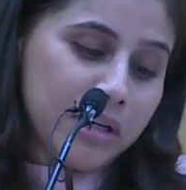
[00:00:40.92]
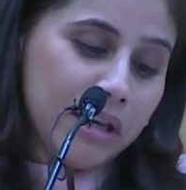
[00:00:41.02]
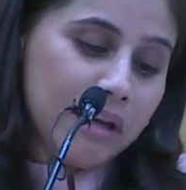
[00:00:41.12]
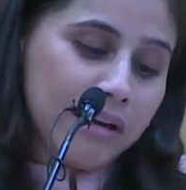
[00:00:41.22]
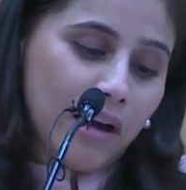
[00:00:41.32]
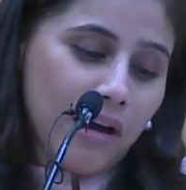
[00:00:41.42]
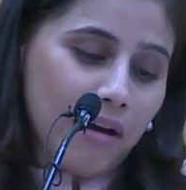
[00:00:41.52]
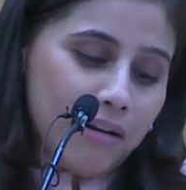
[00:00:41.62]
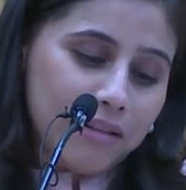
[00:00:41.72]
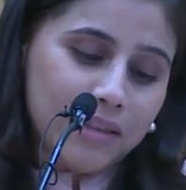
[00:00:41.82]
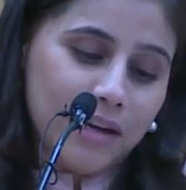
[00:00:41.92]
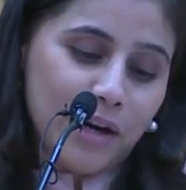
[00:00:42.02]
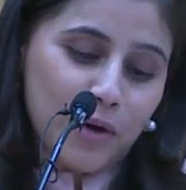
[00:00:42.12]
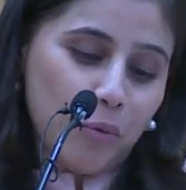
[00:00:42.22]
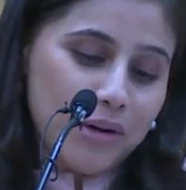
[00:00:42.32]
tikka,
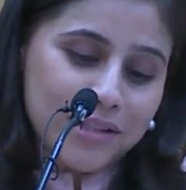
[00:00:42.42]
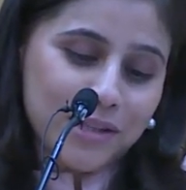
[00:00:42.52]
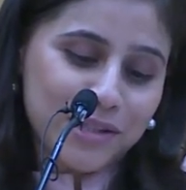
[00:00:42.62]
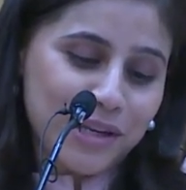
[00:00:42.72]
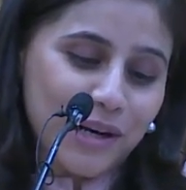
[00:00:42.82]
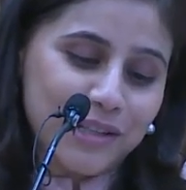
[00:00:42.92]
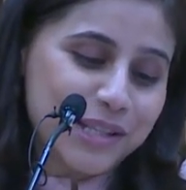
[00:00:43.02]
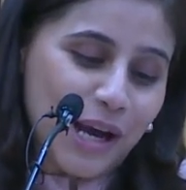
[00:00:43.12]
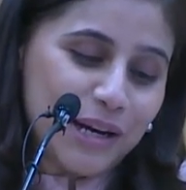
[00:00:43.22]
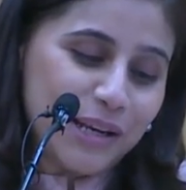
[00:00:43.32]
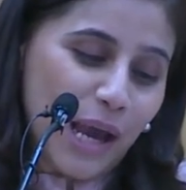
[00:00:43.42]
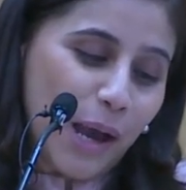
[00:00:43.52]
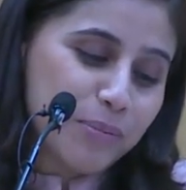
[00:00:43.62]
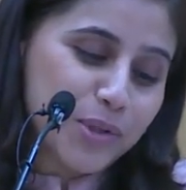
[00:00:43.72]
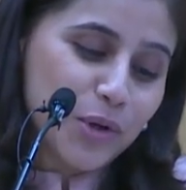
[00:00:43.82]
tilak versus skull
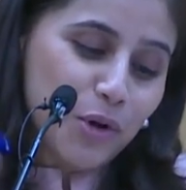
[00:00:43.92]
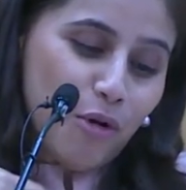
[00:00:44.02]
caps,